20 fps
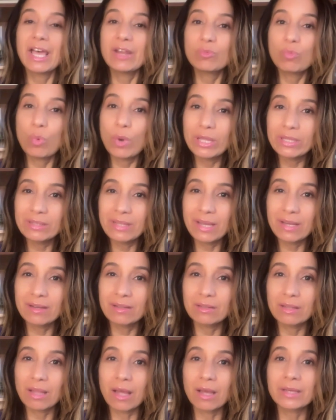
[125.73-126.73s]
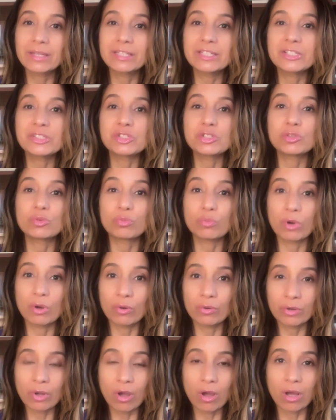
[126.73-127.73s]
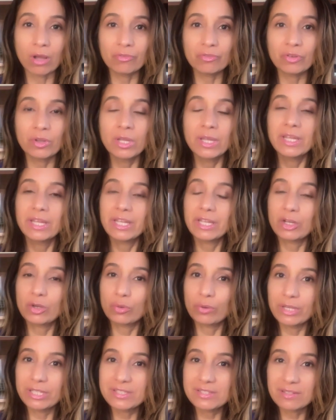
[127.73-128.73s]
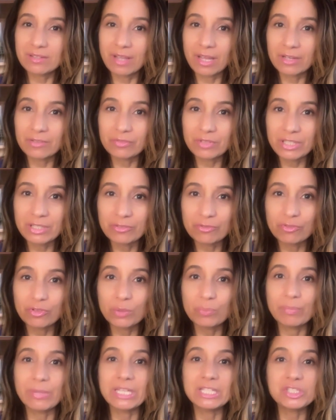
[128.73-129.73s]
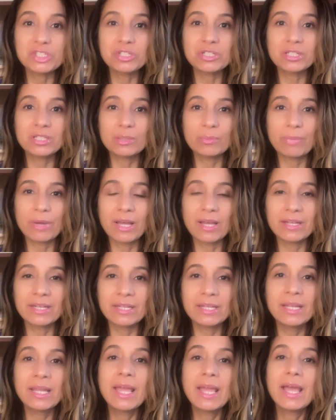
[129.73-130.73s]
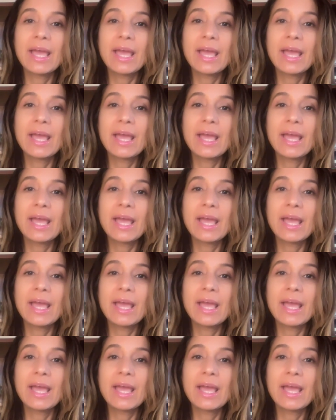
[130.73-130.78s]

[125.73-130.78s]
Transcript: And when that clock is thrown off, it creates a lot of inflammation in the body,